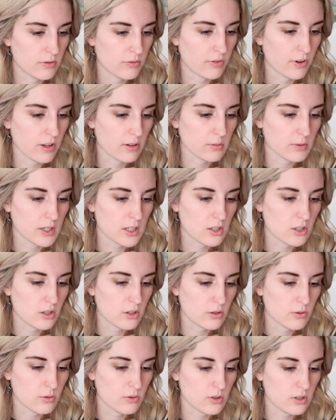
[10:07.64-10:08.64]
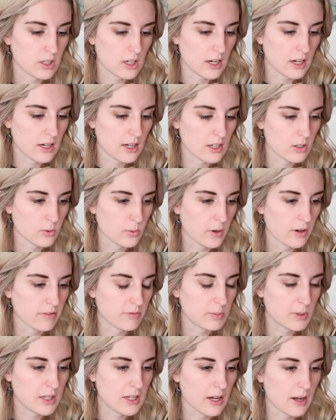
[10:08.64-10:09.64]
the following Tuesday at
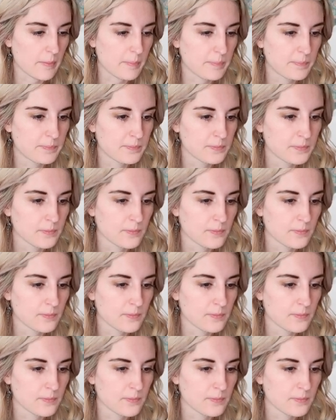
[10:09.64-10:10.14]
12 p.m.